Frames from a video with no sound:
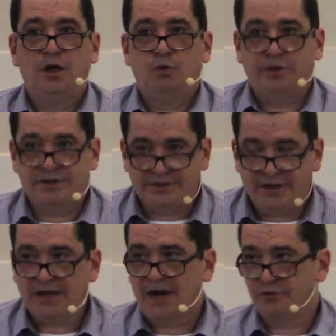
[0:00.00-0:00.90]
We
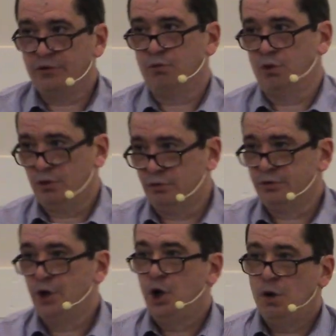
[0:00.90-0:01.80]
seek after the
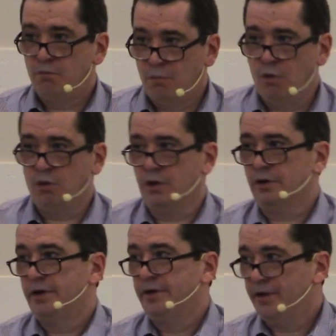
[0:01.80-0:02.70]
world
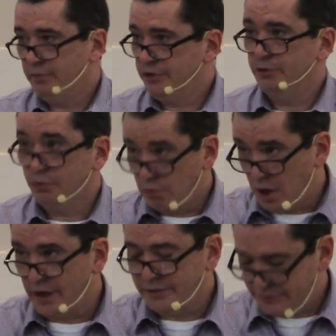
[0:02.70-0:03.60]
more than we do
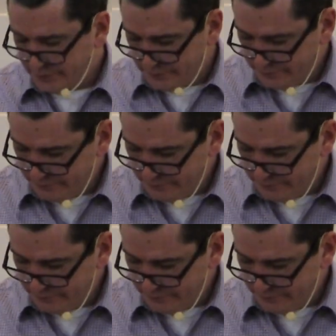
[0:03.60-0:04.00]
Christ.